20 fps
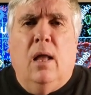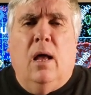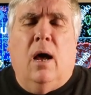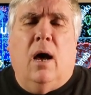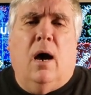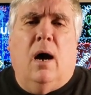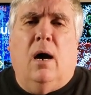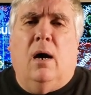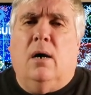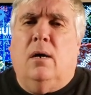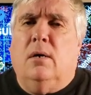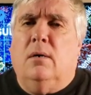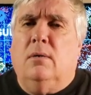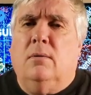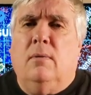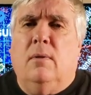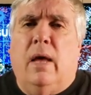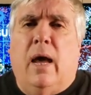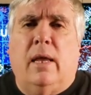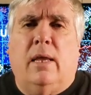
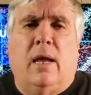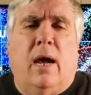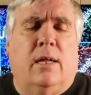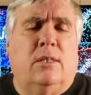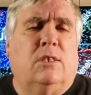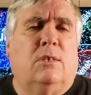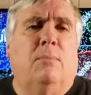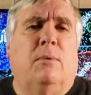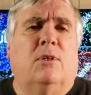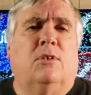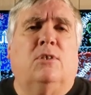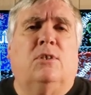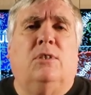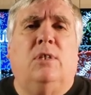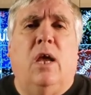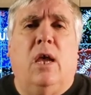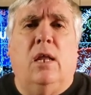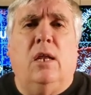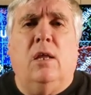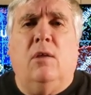I got some
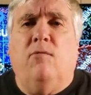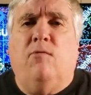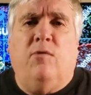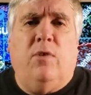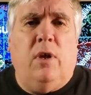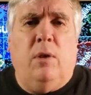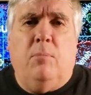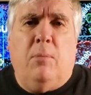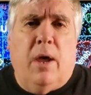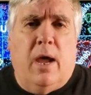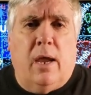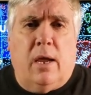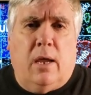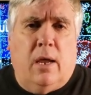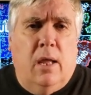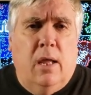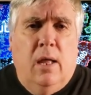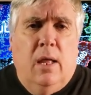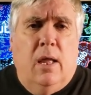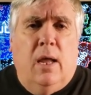outstanding feedback
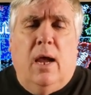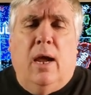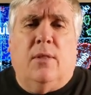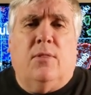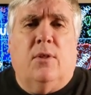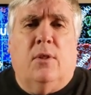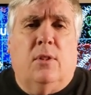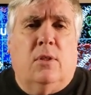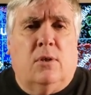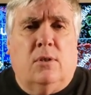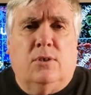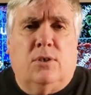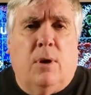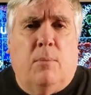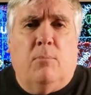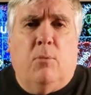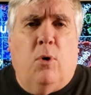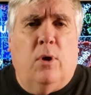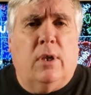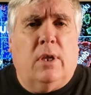at the little
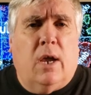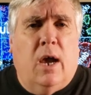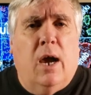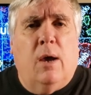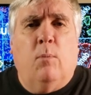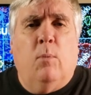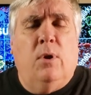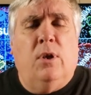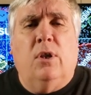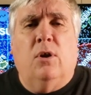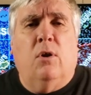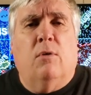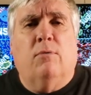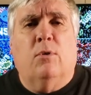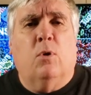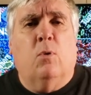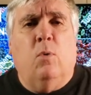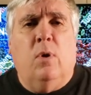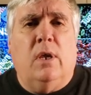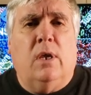Jump Point Con we did over
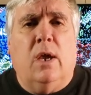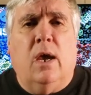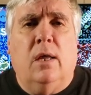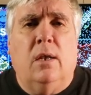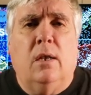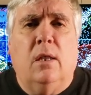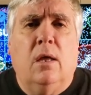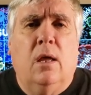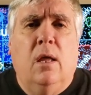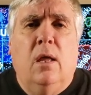the weekend.